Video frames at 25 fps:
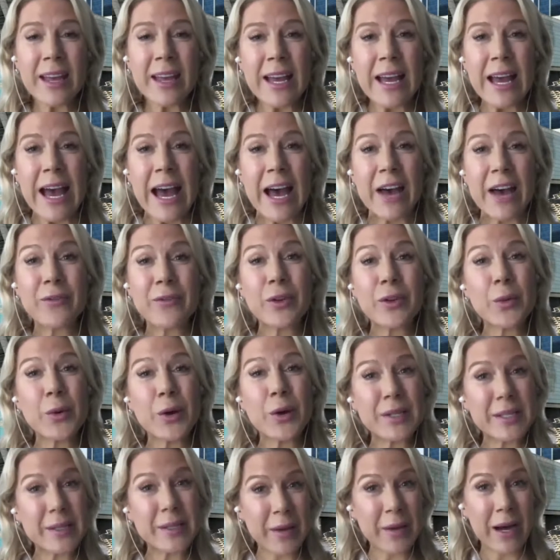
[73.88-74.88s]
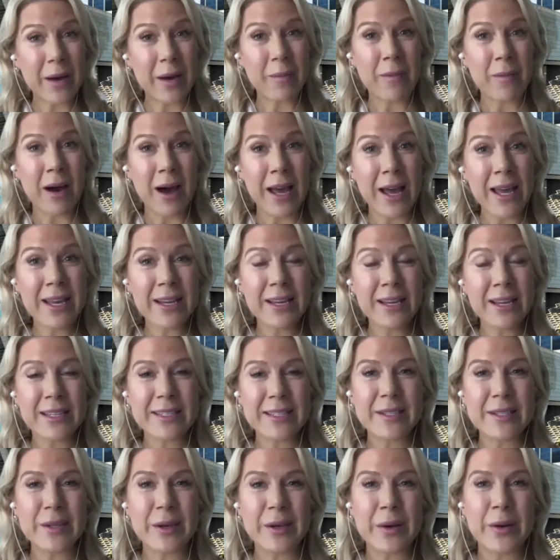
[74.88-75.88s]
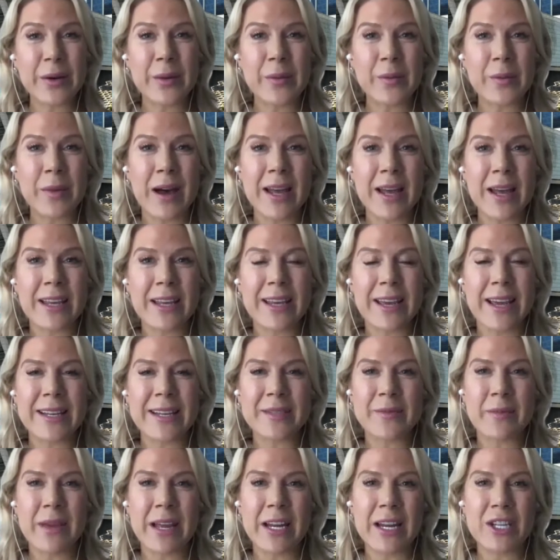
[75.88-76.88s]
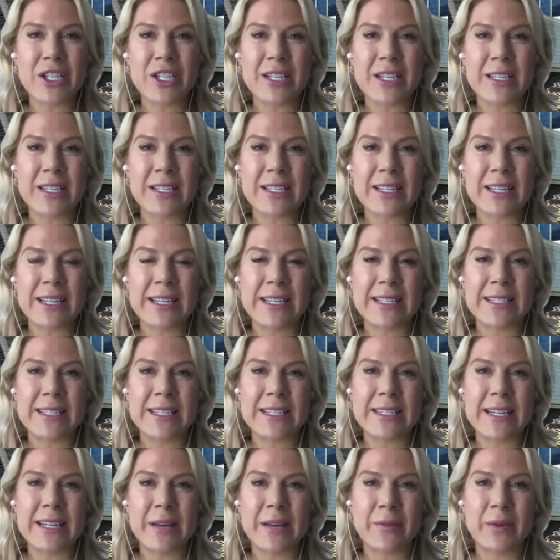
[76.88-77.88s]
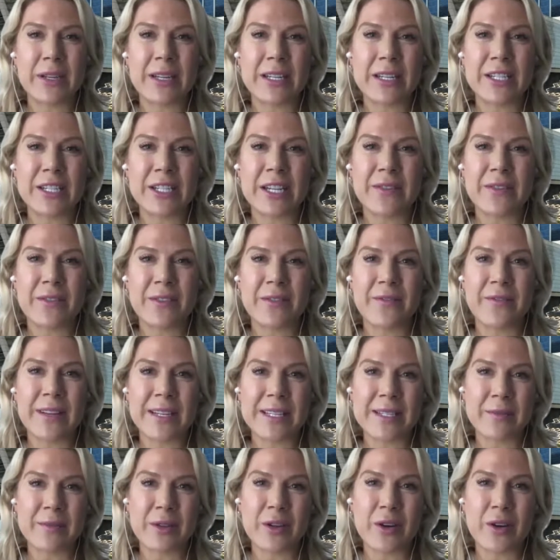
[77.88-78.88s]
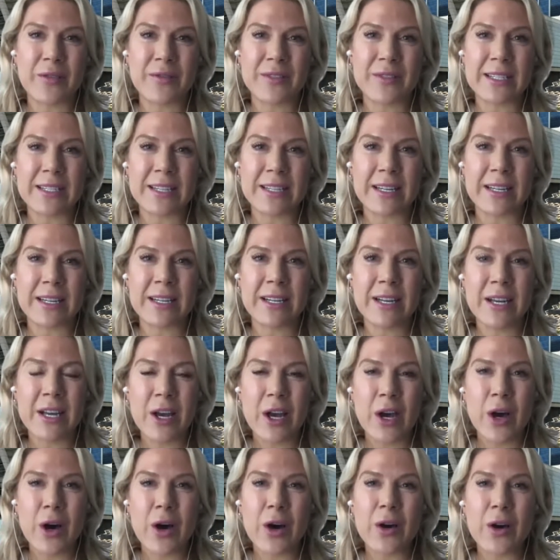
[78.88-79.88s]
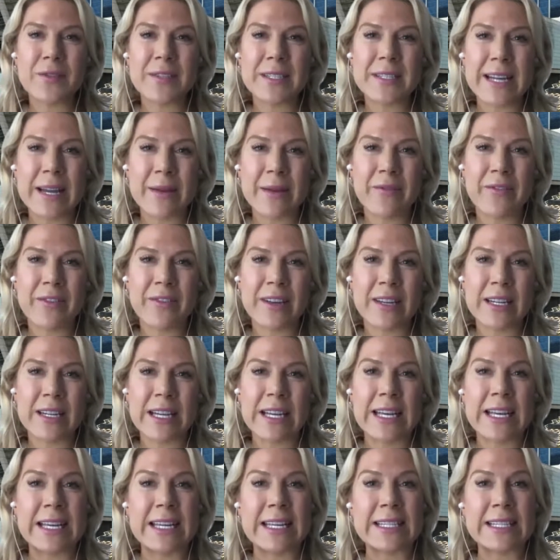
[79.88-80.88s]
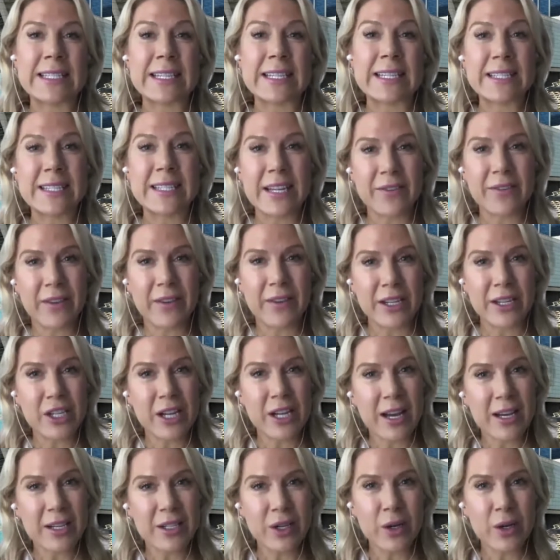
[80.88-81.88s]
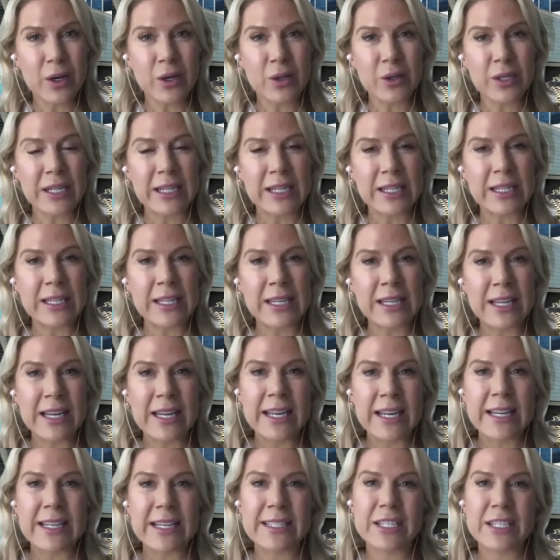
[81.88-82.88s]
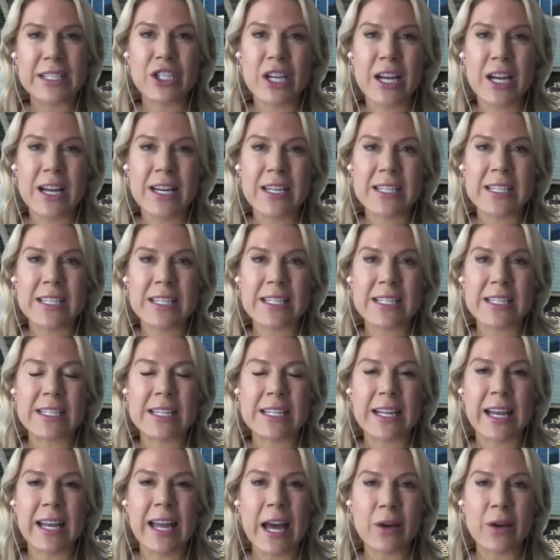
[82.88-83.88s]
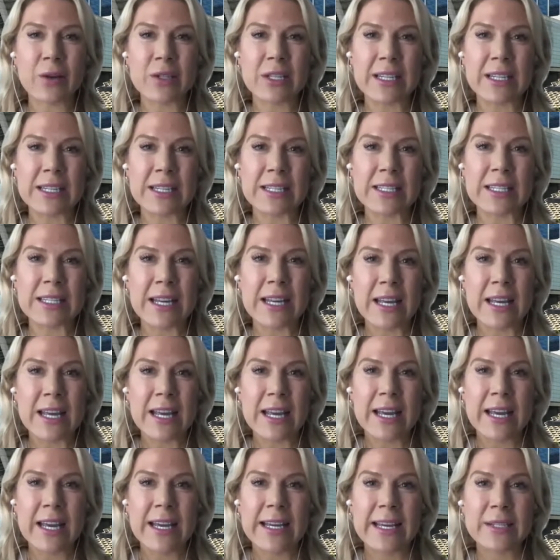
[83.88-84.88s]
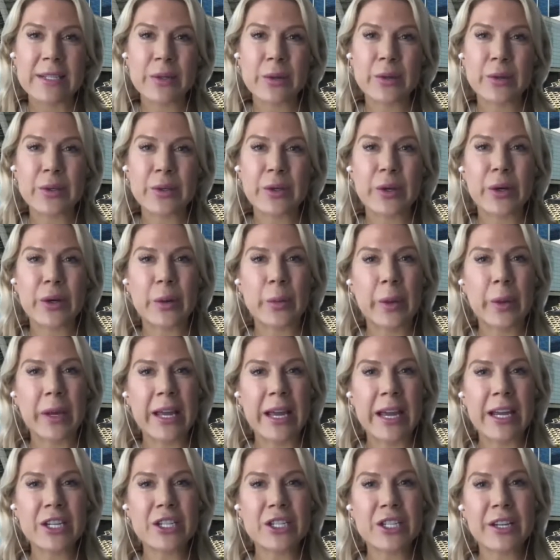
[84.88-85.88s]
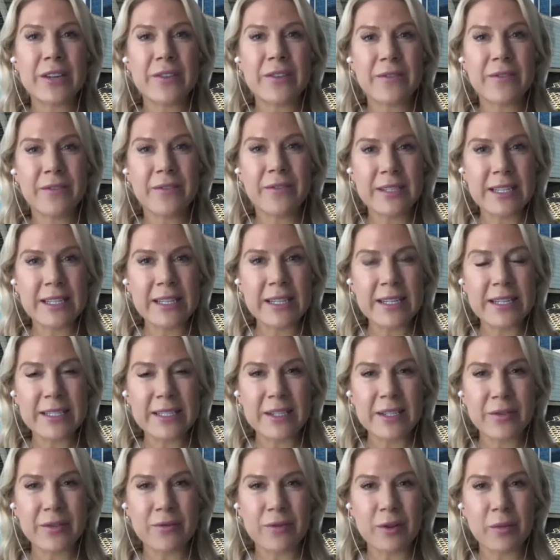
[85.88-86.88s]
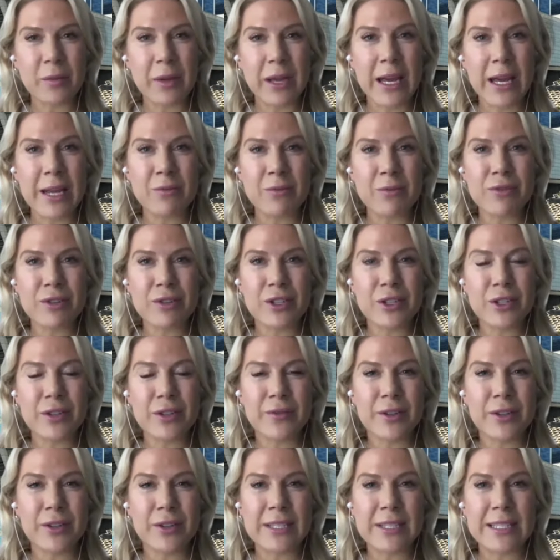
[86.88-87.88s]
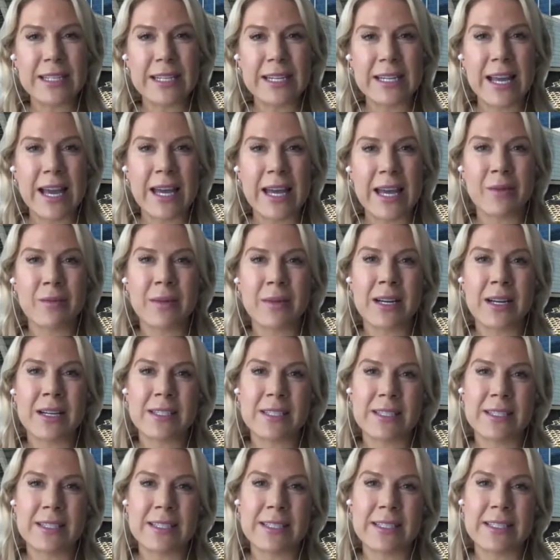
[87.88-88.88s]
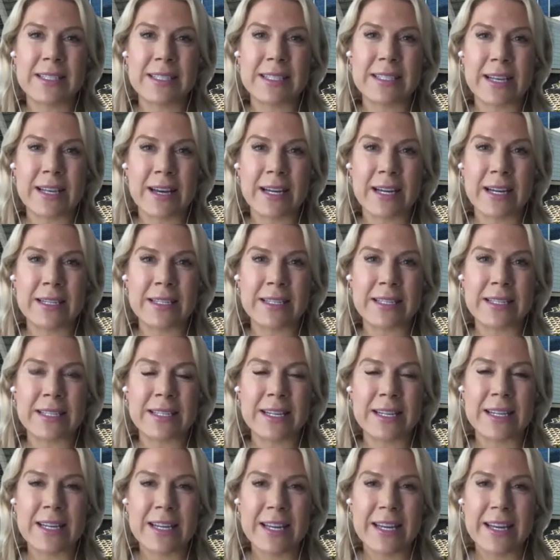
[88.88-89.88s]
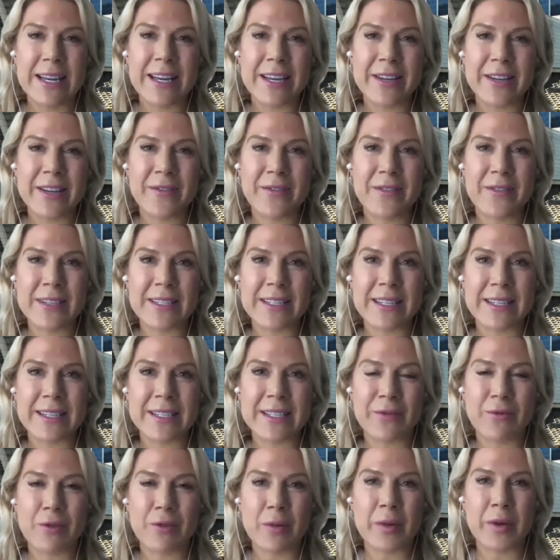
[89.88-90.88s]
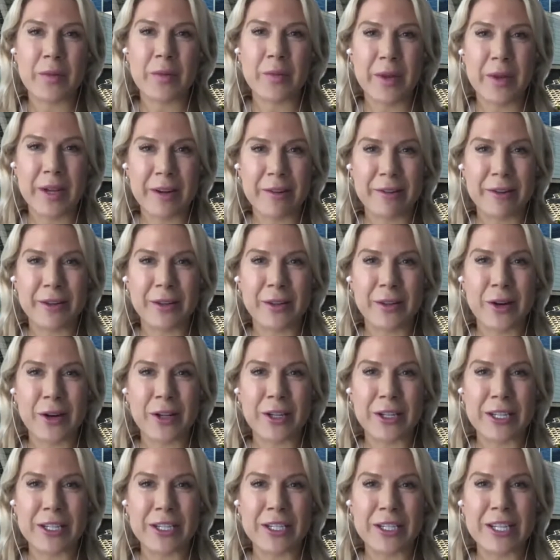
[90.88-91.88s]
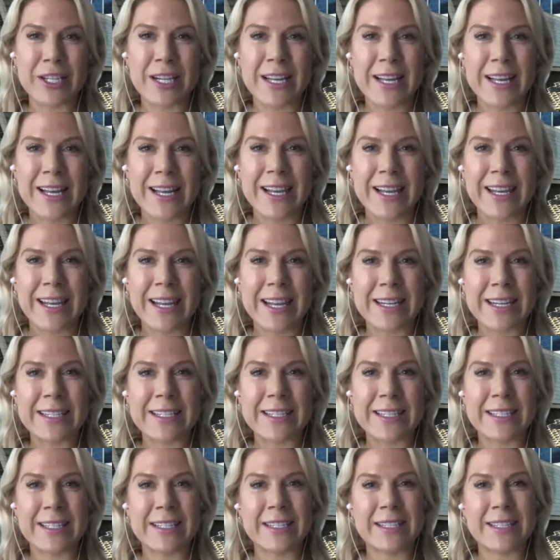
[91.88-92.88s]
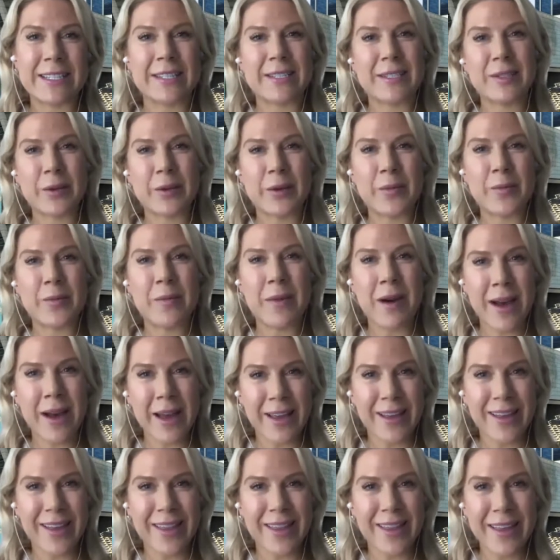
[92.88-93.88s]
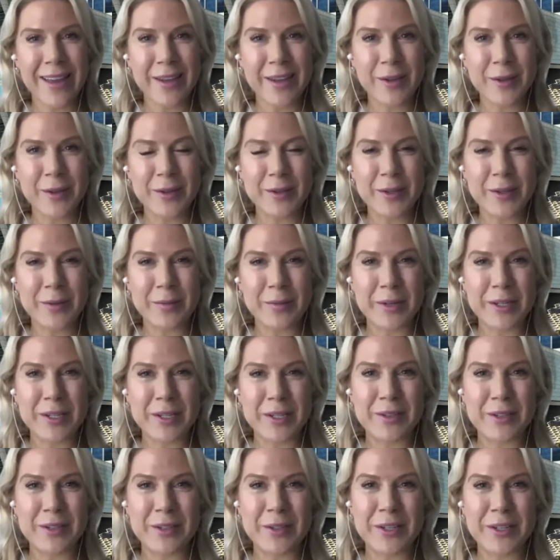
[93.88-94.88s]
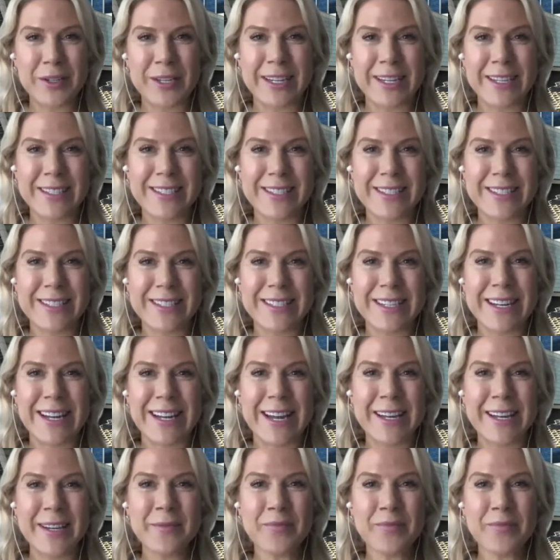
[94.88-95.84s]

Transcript: A few words about Mike. So Mike, as mentioned, he's the Deputy Chief Investment Officer of Stamford. He's a CFA charter holder. He's a chartered accountant. He's also got a PhD in physics from Cambridge University and a Master's in Science in Physics from Imperial College, London. So Mike, thank you so much for joining us today.